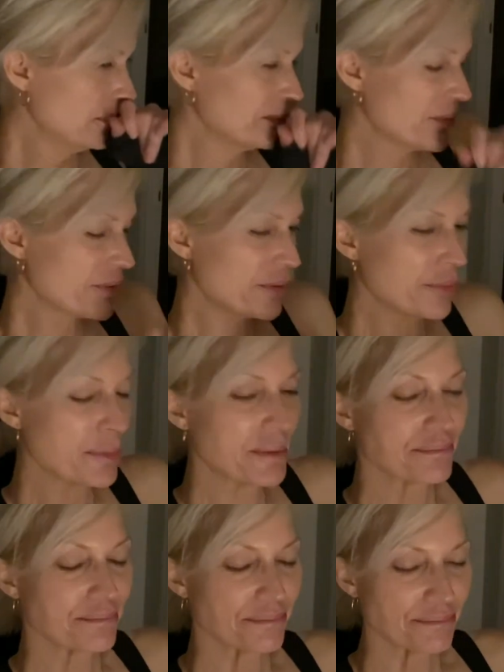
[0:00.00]
Excuse me.
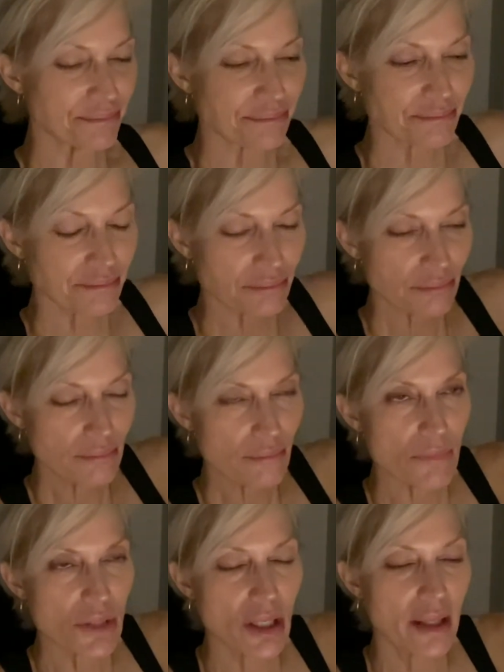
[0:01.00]

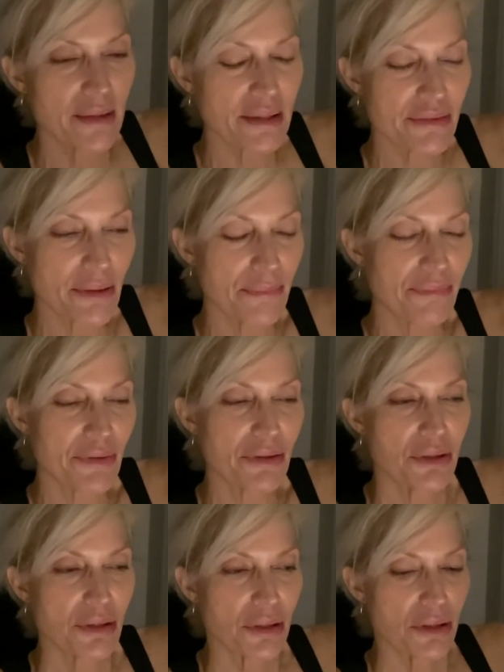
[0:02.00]
And that's helpful.
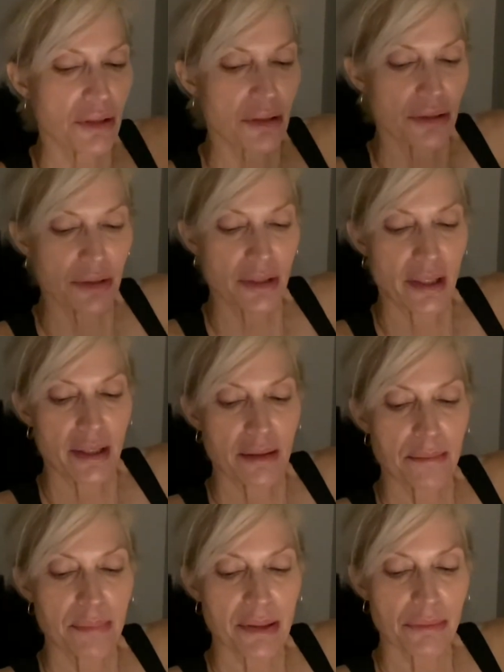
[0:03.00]

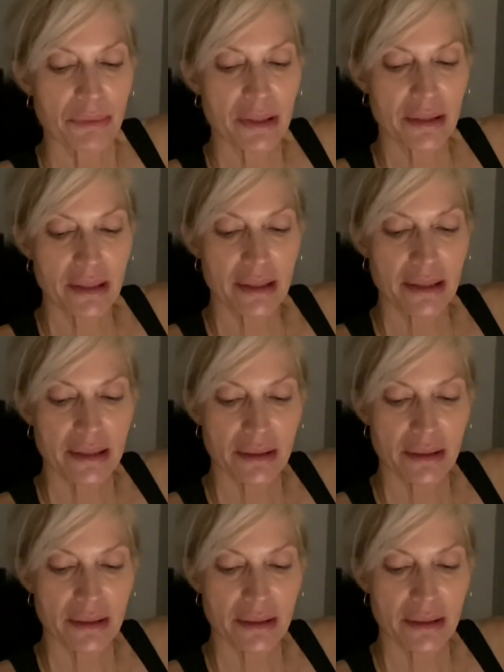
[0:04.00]
but really,